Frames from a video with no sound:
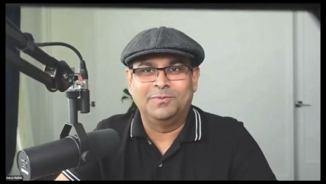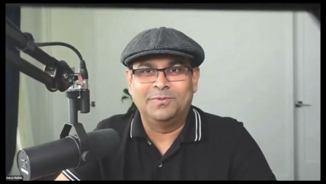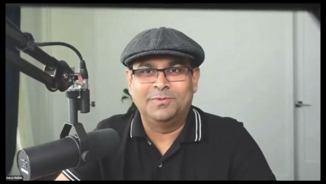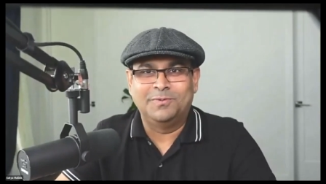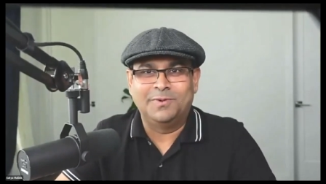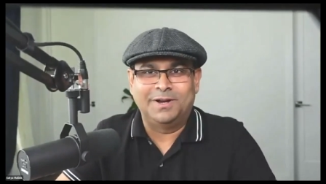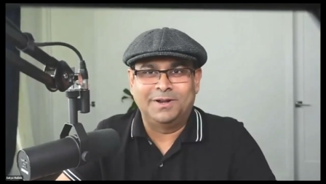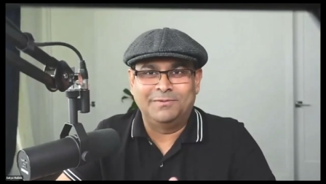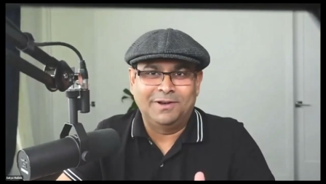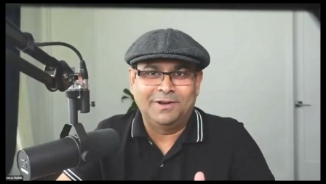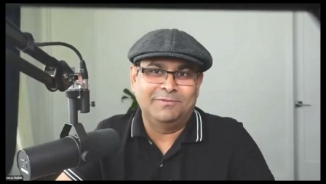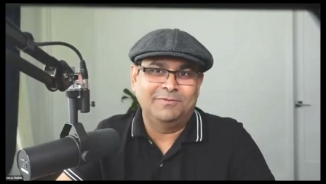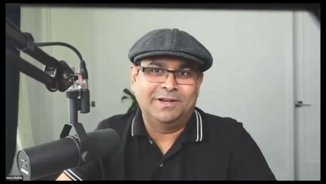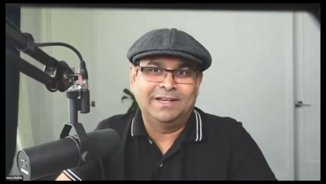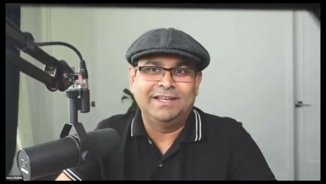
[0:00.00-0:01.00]
what
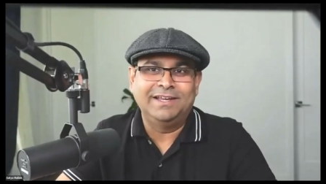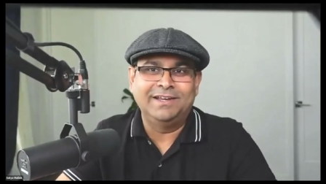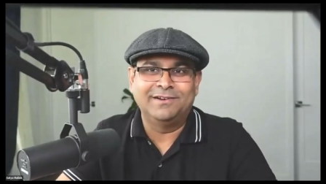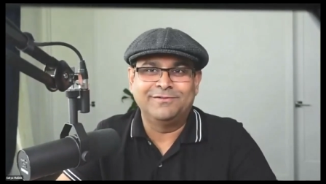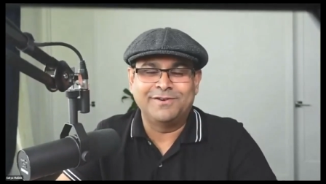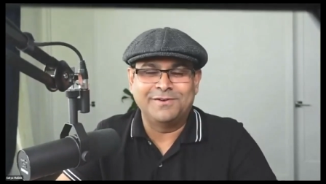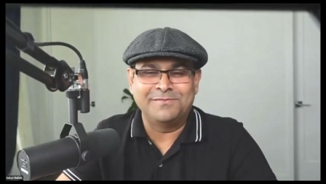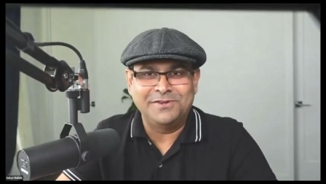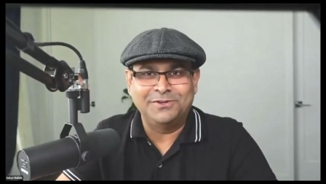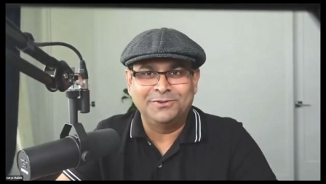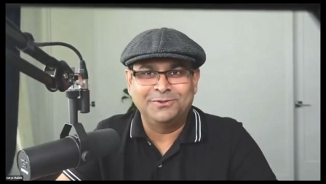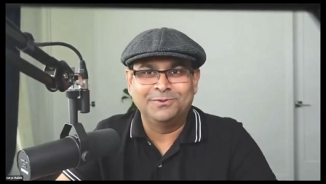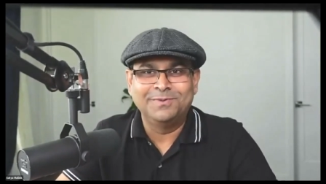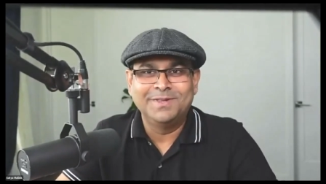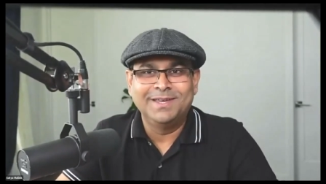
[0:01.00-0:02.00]
we'll hear from
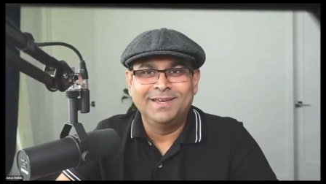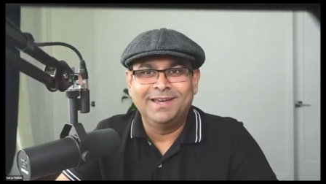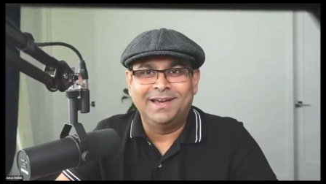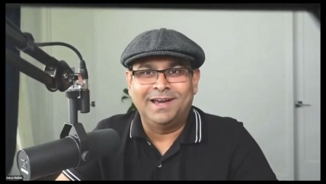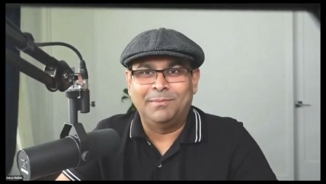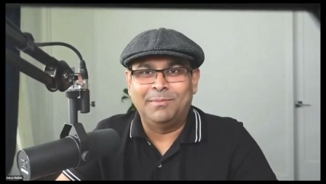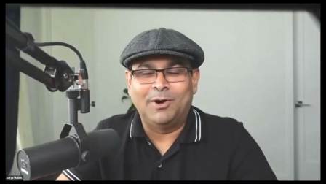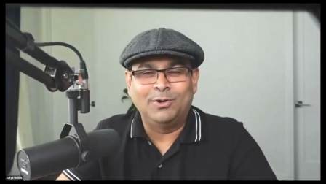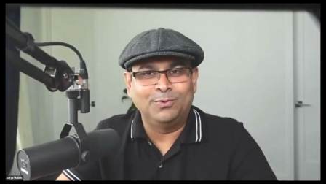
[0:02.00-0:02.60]
you about